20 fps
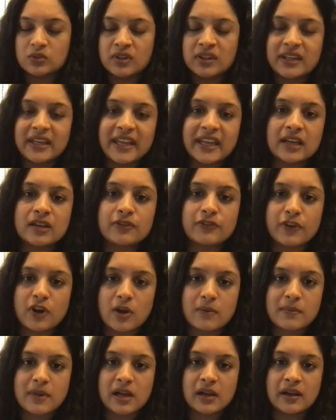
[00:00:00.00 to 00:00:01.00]
take
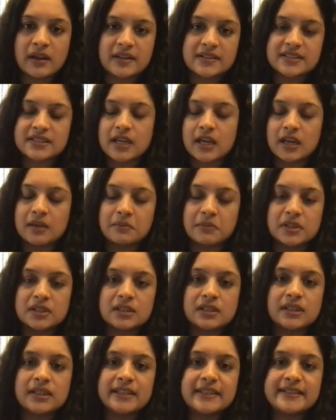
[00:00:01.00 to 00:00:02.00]
from us our
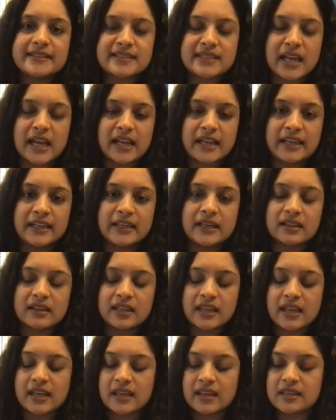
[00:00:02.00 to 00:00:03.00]
motherly side, our
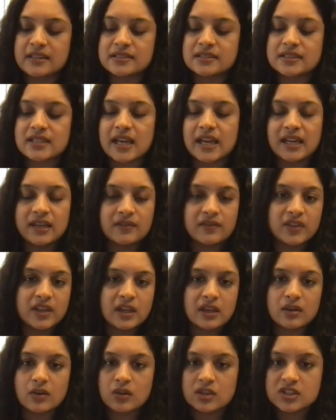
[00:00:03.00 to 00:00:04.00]
caring side, we
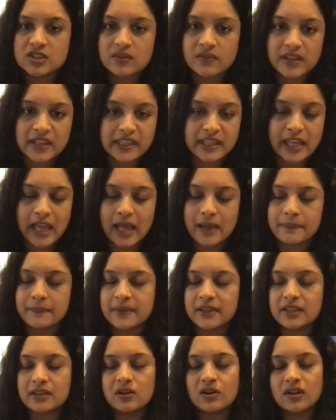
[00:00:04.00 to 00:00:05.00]
are also very
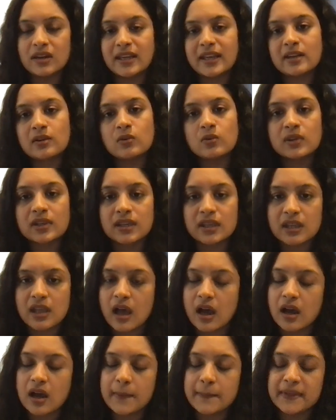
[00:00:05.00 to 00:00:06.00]
happily or like, okay,
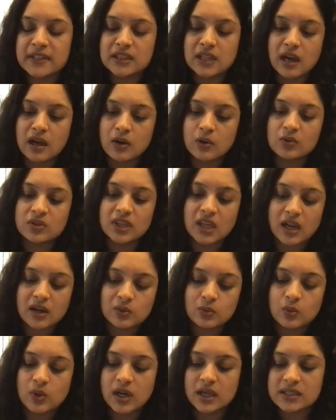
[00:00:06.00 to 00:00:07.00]
haan, batao, kya
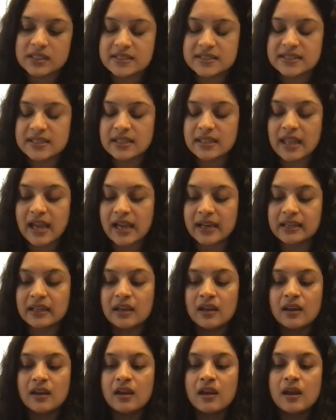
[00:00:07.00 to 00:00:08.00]
hua, this and that.
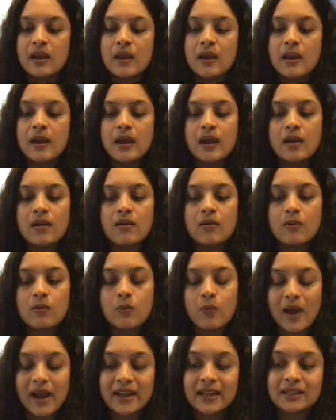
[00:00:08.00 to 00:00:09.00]

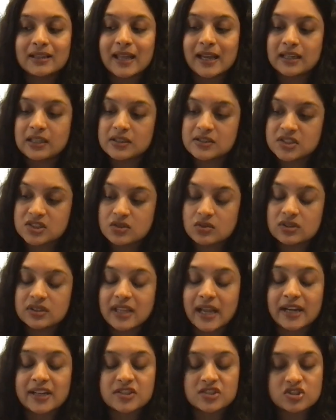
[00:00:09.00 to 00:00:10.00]
While that is good,
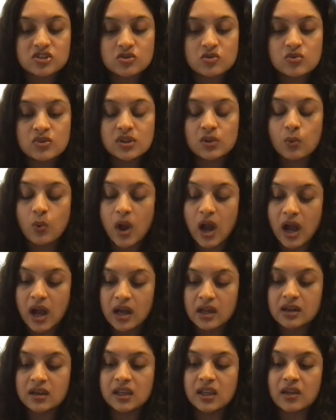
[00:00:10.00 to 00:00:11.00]
that is true, you
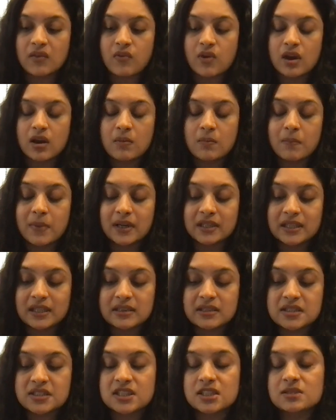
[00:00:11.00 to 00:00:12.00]
are a giver, but then
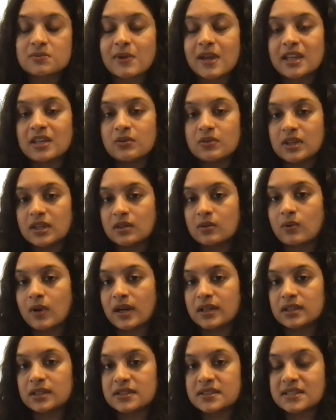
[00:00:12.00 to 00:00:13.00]
this is where you need to
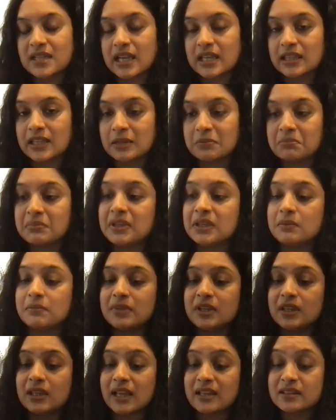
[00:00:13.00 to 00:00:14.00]
understand that
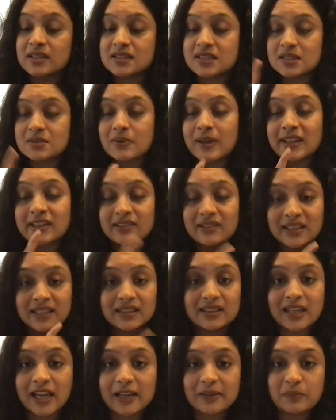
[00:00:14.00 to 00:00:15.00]
maybe, and this is why I
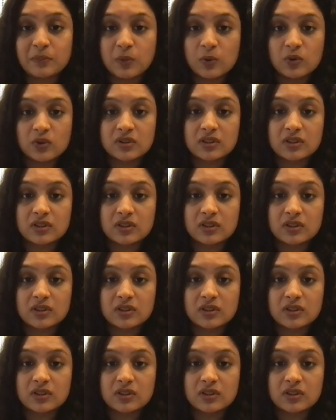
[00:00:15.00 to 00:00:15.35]
read that book,